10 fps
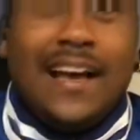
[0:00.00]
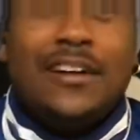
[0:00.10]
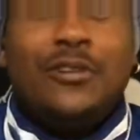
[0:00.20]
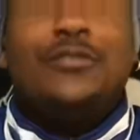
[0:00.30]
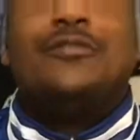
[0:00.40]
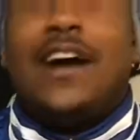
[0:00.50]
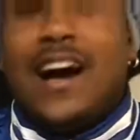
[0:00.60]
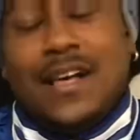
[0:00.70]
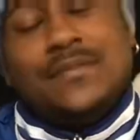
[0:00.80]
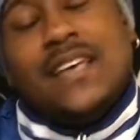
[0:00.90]
Y'all know the
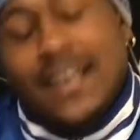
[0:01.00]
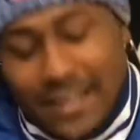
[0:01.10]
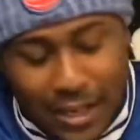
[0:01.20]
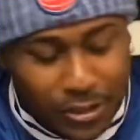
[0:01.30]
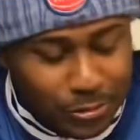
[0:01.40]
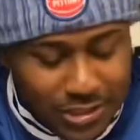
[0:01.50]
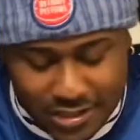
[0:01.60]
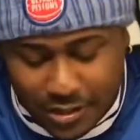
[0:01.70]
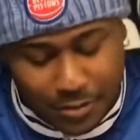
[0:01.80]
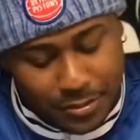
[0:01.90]
vibes. Y'all know
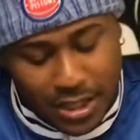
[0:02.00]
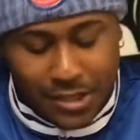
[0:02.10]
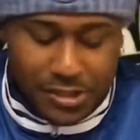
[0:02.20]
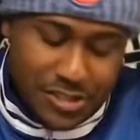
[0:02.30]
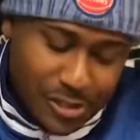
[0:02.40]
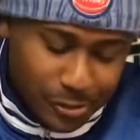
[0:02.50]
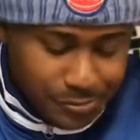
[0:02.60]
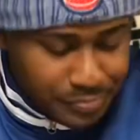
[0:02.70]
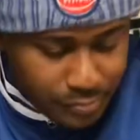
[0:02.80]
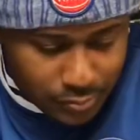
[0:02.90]
what's up. So,
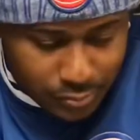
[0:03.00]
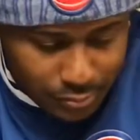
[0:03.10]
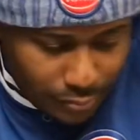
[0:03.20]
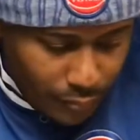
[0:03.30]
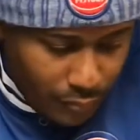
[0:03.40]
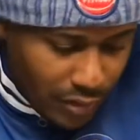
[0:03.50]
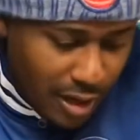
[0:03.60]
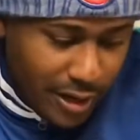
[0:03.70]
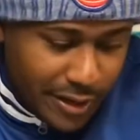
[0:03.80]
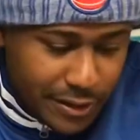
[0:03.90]

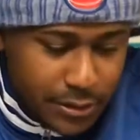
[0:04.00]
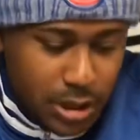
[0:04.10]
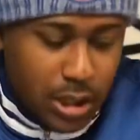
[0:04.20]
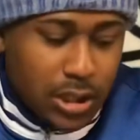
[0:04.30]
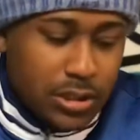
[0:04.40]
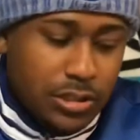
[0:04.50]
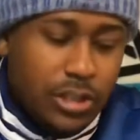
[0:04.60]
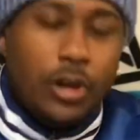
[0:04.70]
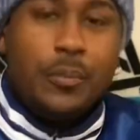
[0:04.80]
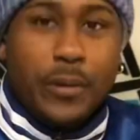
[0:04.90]

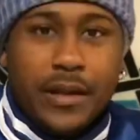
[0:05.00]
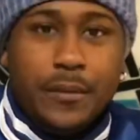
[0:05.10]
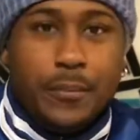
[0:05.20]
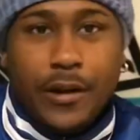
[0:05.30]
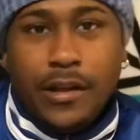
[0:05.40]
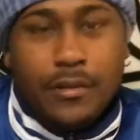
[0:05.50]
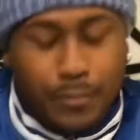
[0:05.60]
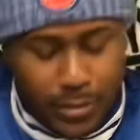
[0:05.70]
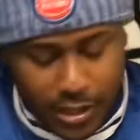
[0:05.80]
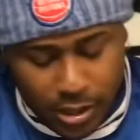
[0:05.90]
pretty
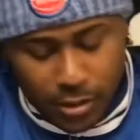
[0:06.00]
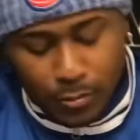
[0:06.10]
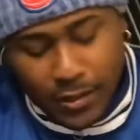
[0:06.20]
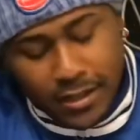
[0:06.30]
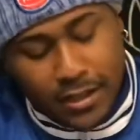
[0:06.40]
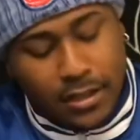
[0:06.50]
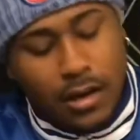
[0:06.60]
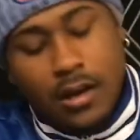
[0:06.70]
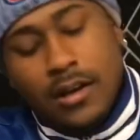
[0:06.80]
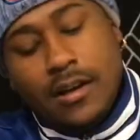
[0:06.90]
good week in
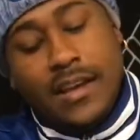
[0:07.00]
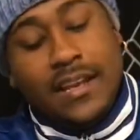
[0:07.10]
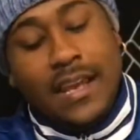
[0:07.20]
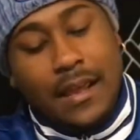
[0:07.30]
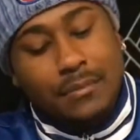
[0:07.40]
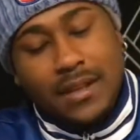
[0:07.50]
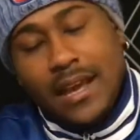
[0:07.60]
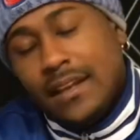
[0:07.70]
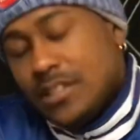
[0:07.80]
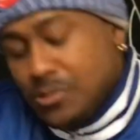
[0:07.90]
the
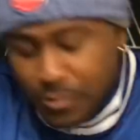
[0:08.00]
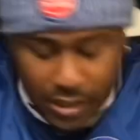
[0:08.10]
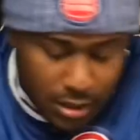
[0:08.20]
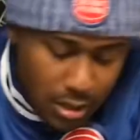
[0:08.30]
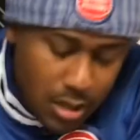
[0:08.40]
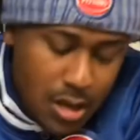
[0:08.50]
NBA this week.